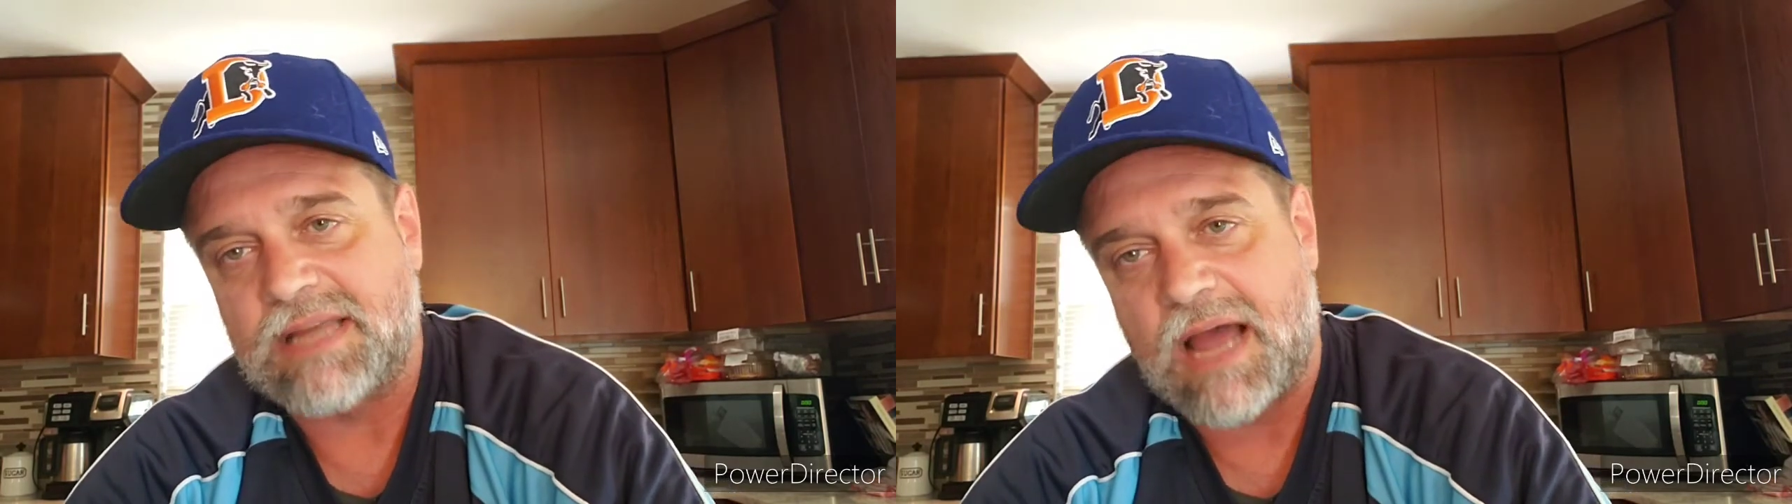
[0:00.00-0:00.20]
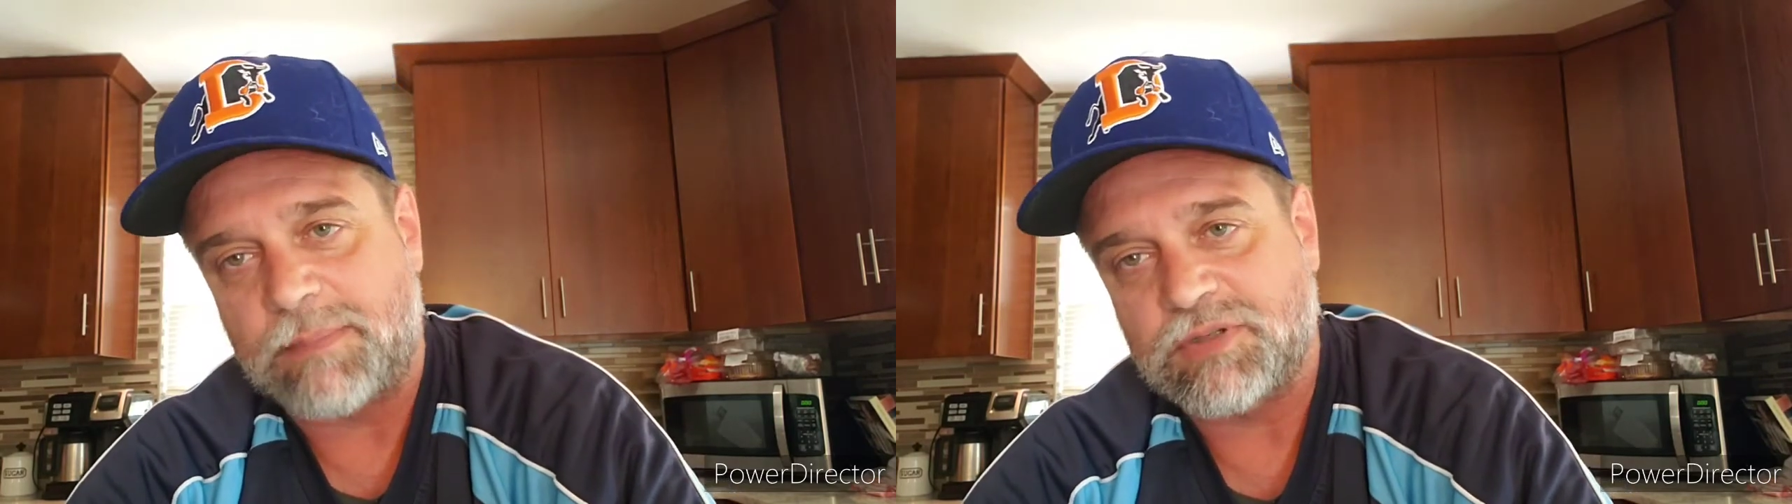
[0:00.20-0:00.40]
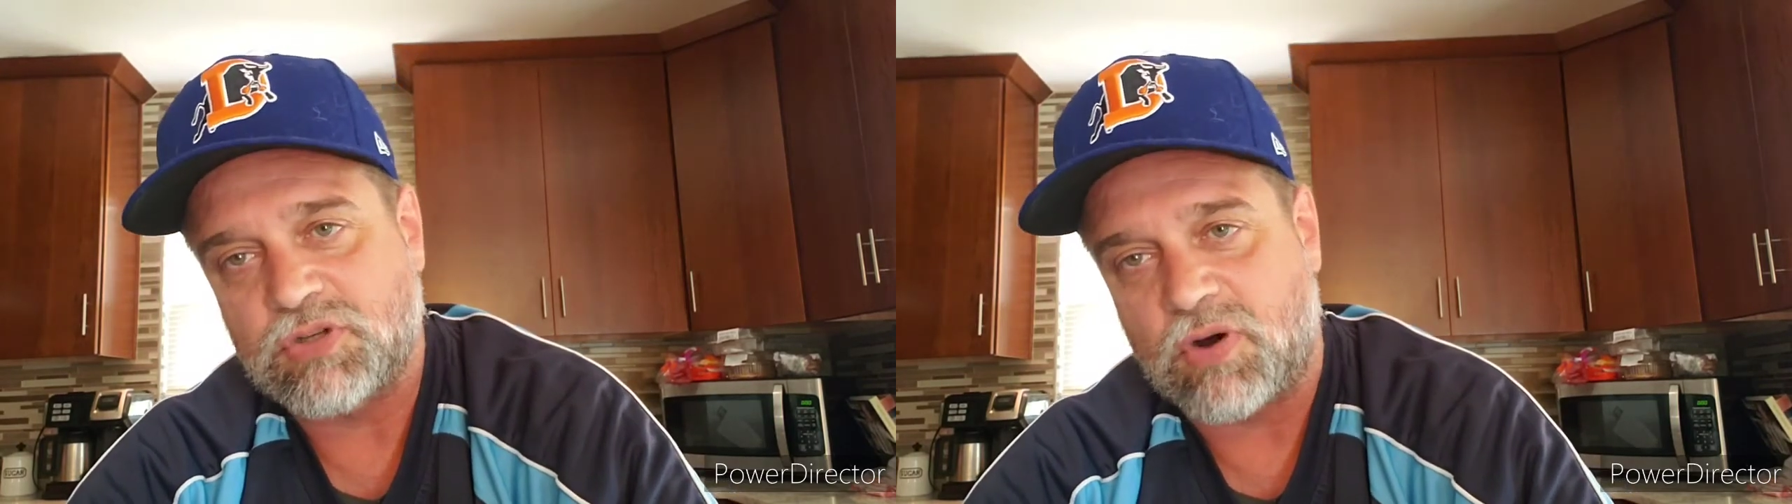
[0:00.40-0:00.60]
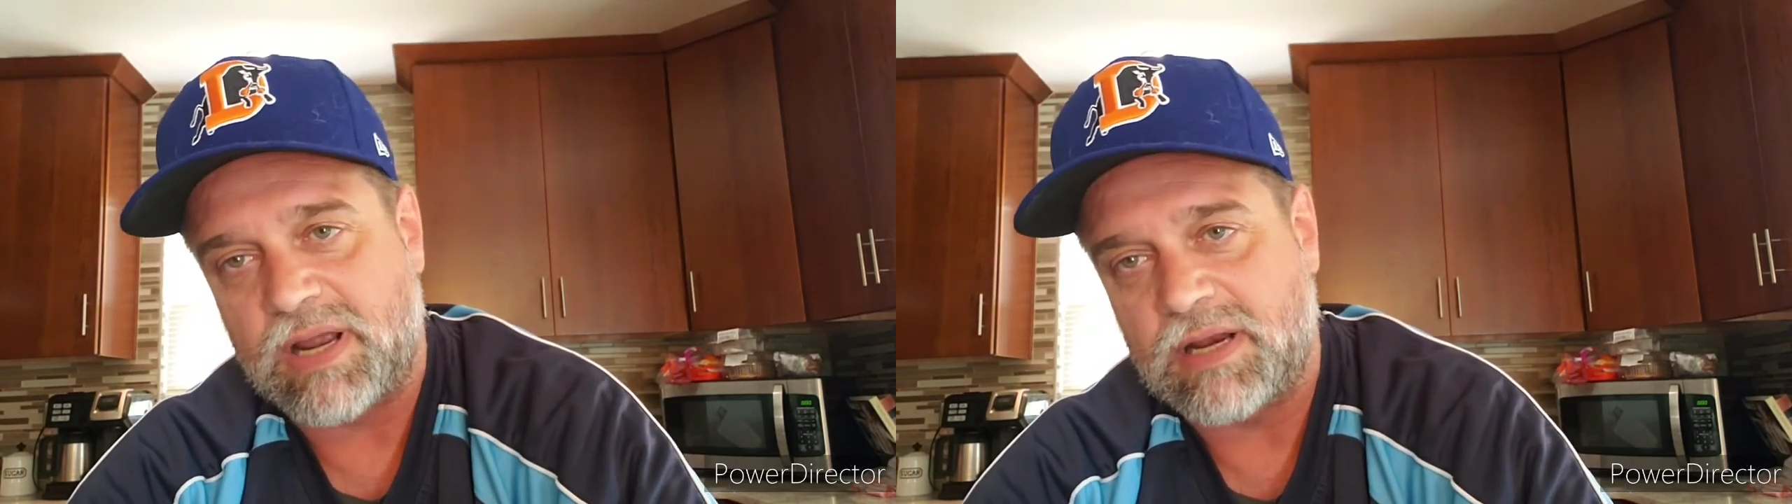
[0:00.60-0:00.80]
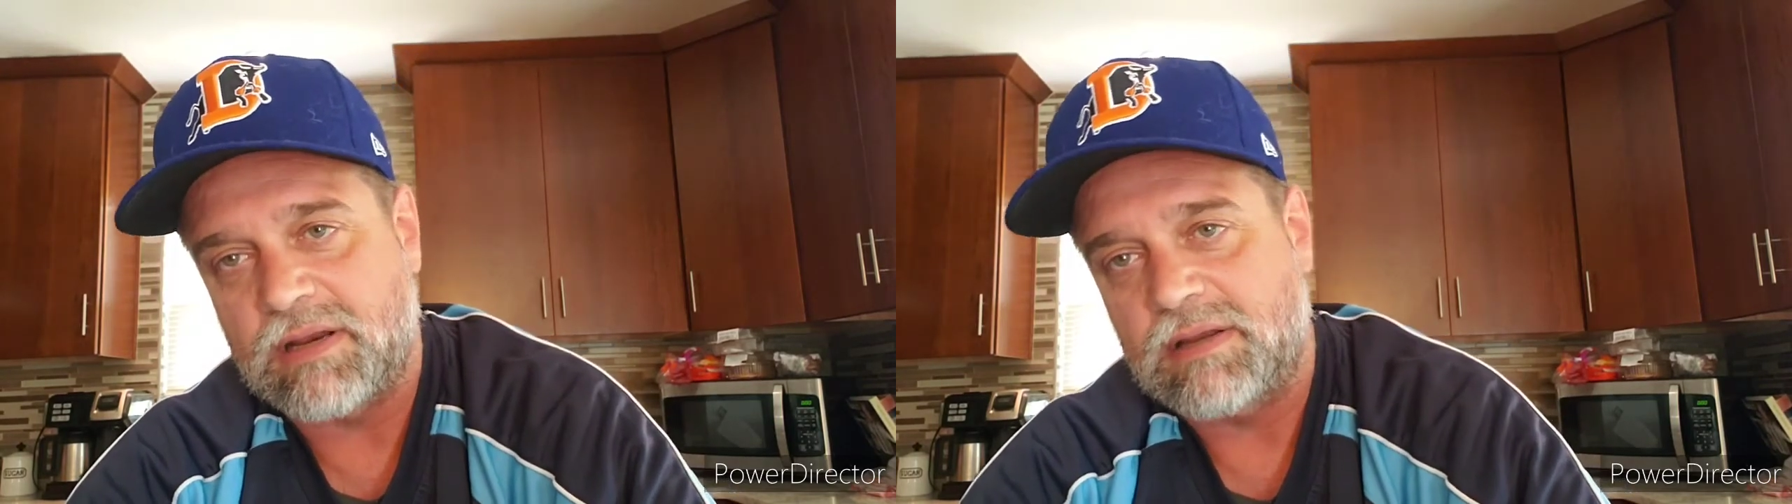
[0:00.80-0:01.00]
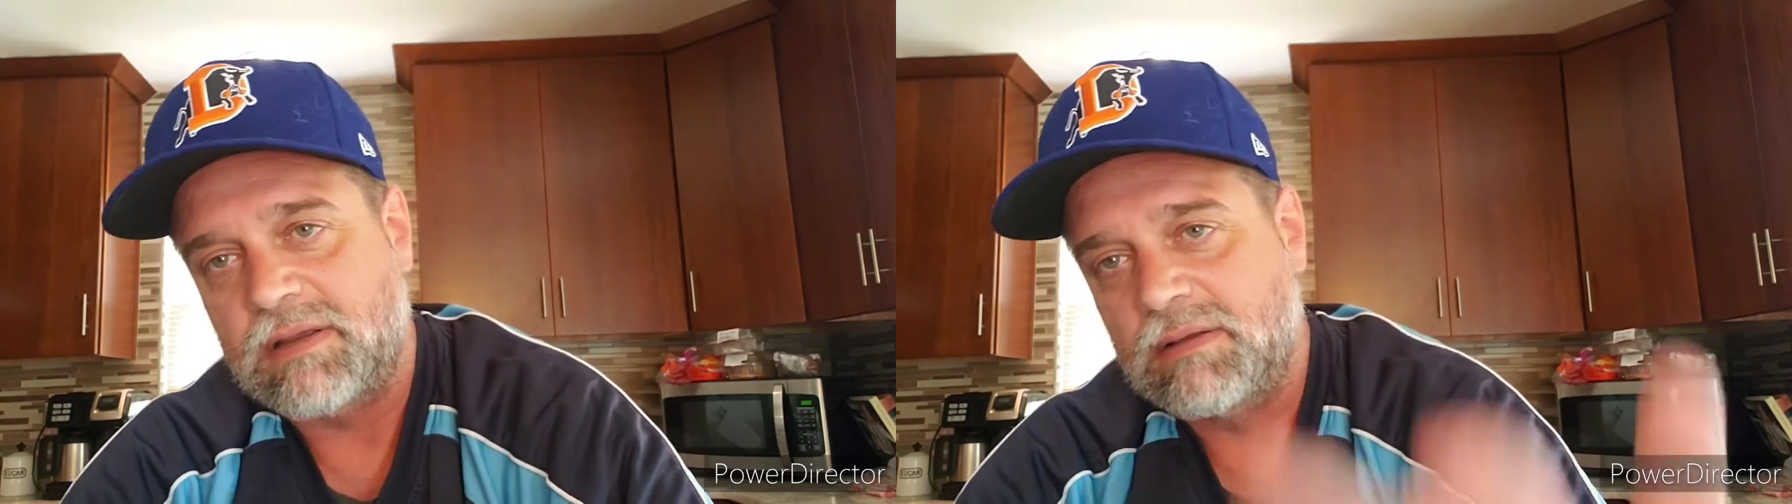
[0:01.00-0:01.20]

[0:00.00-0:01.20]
Topps traded